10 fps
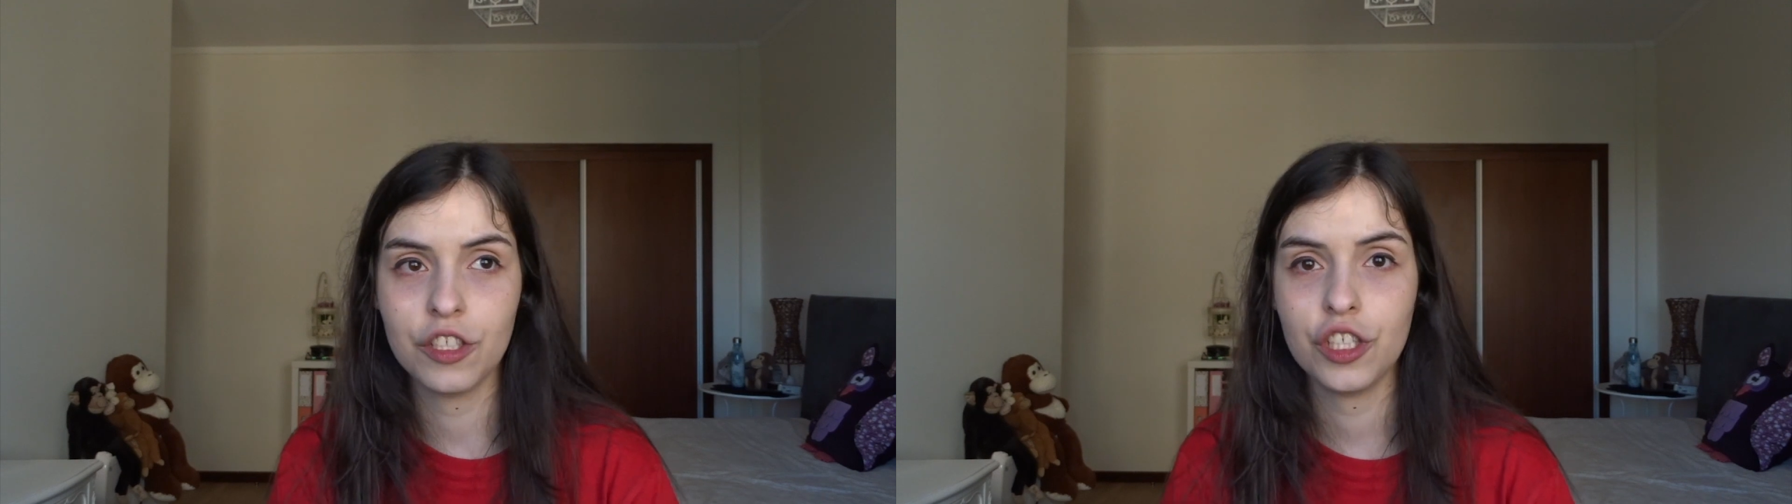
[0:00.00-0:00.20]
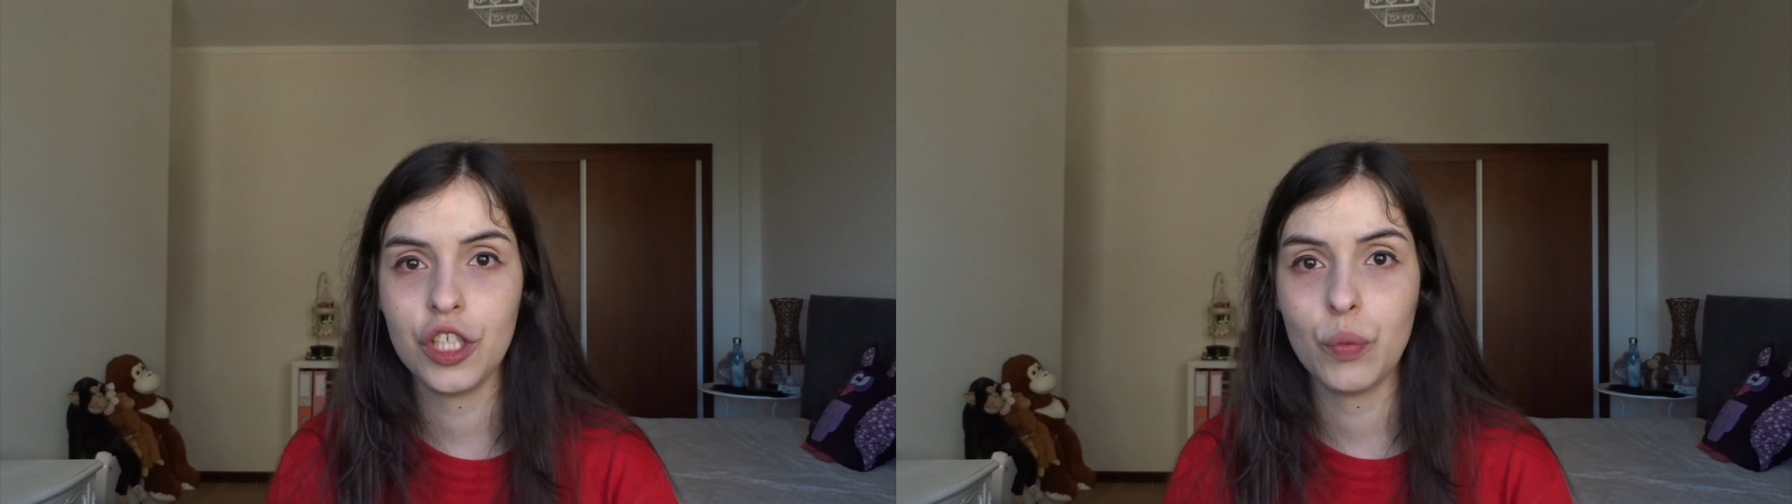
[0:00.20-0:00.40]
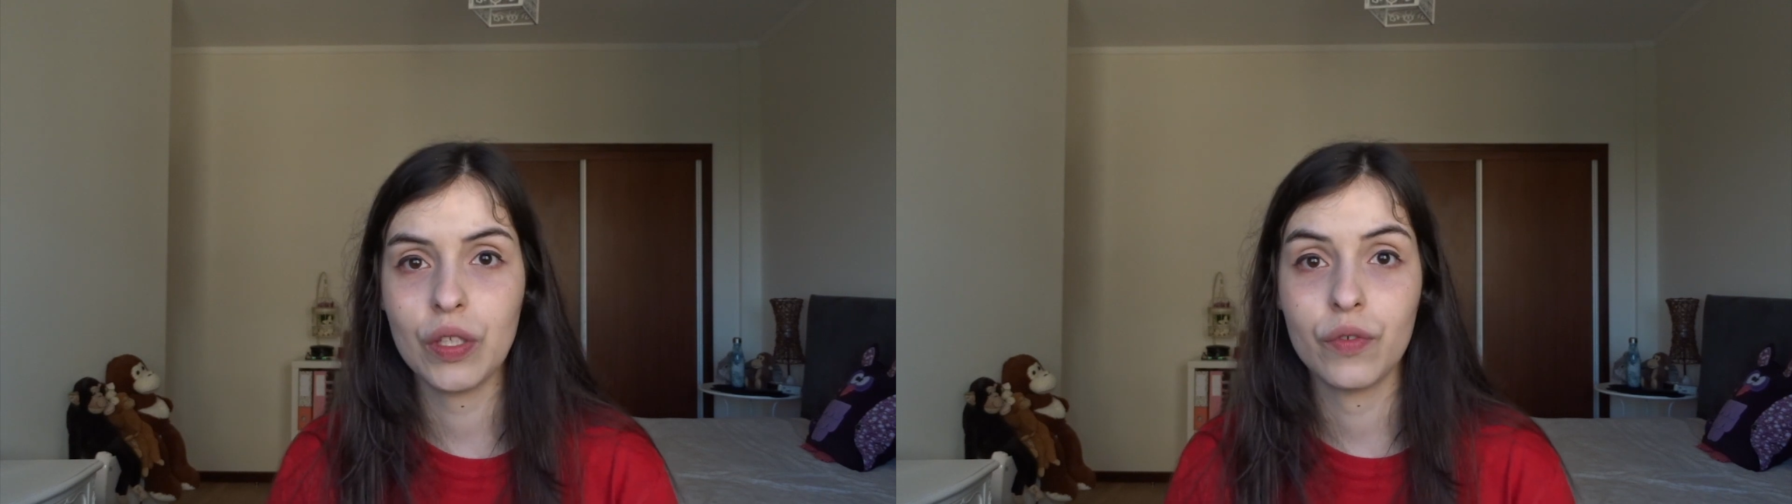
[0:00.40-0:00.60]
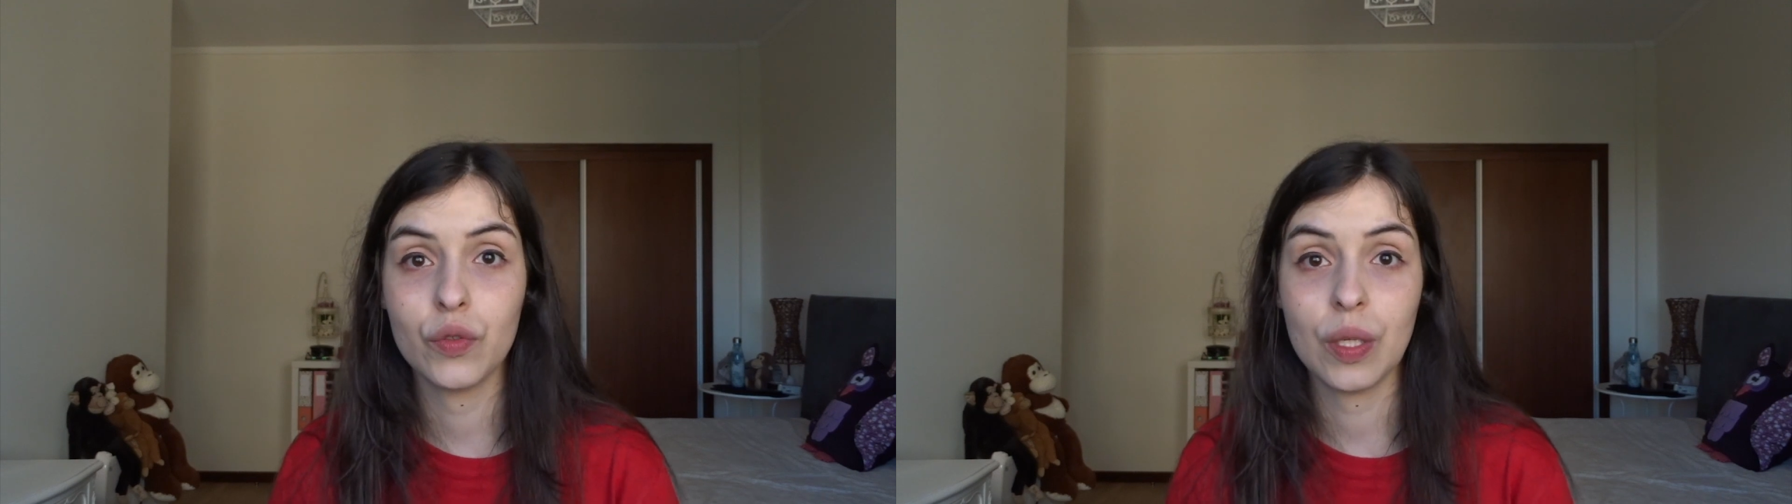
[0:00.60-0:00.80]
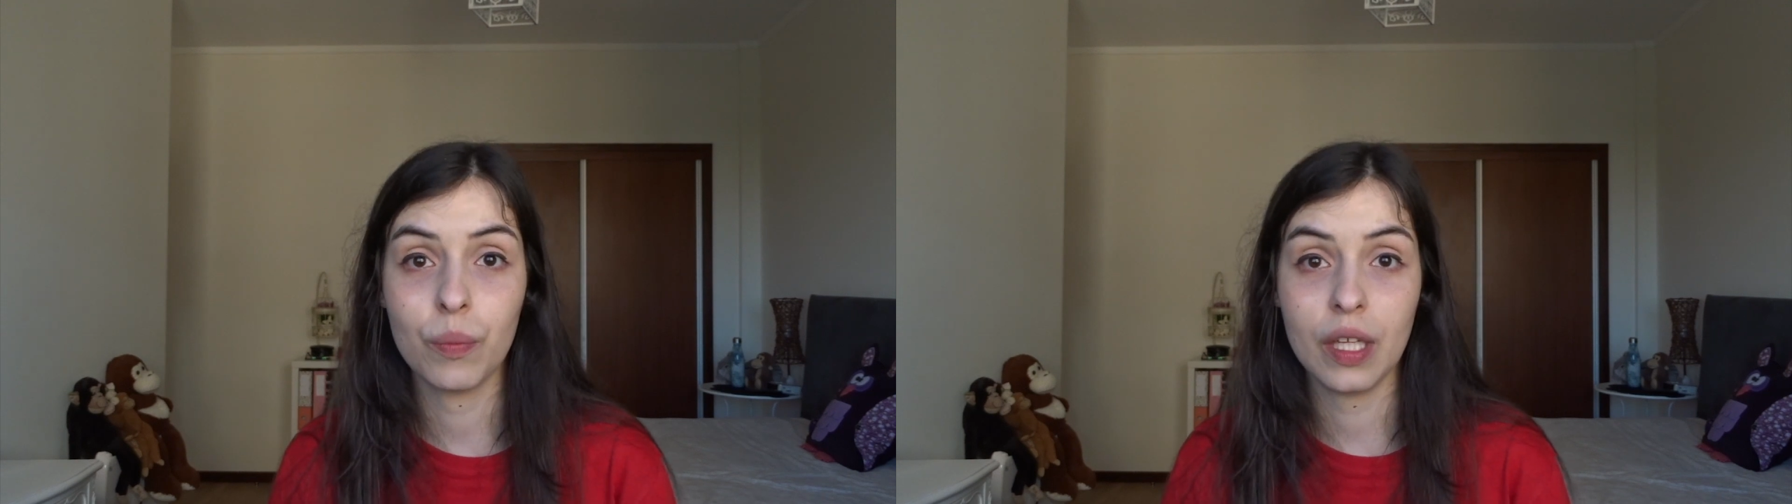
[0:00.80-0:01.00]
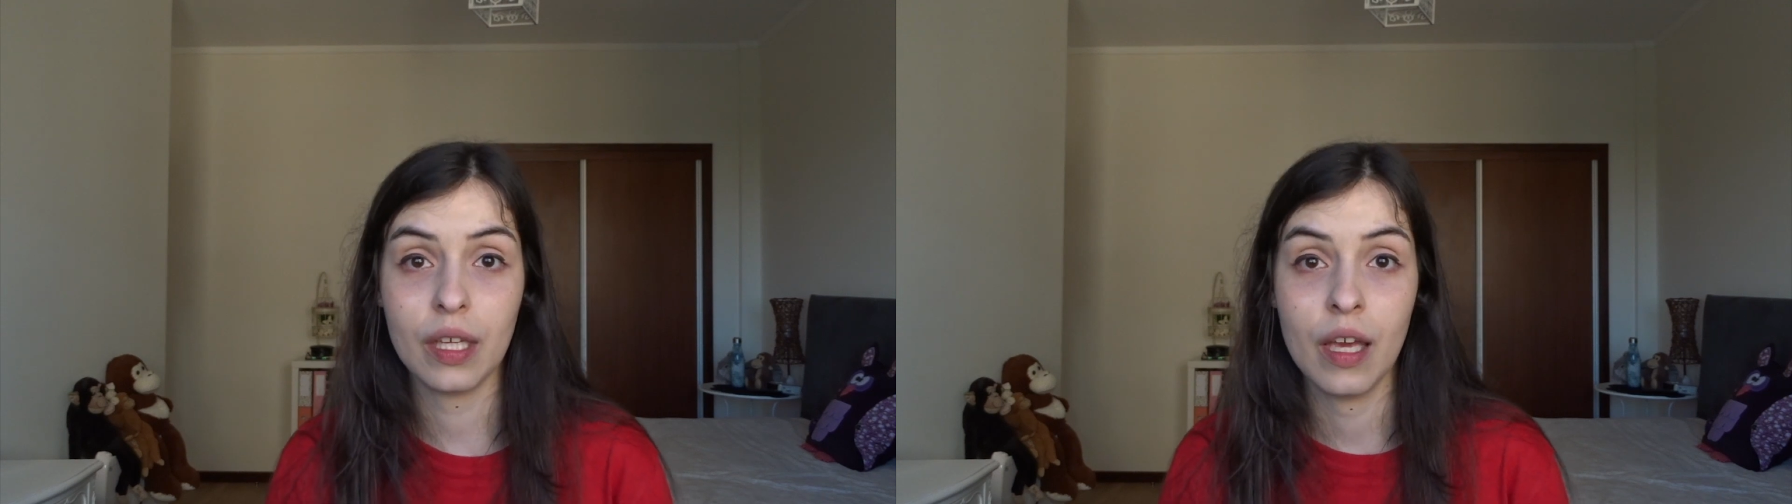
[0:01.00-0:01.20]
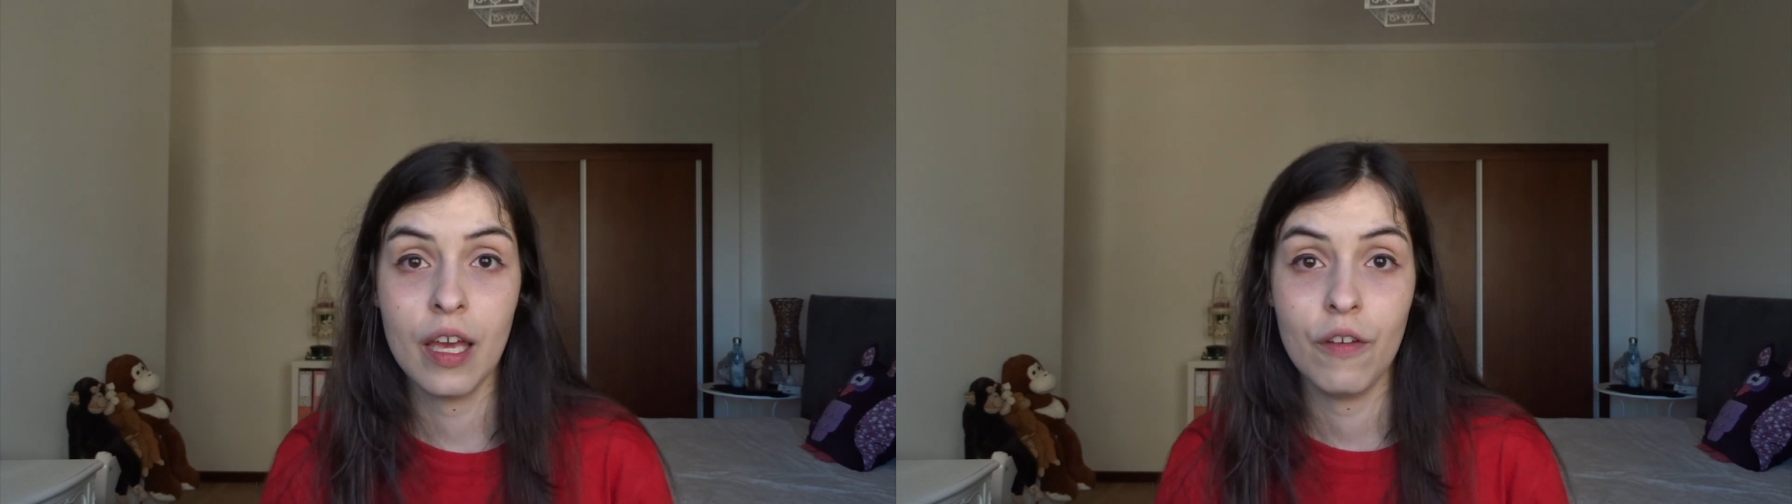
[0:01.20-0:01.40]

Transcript: she went through something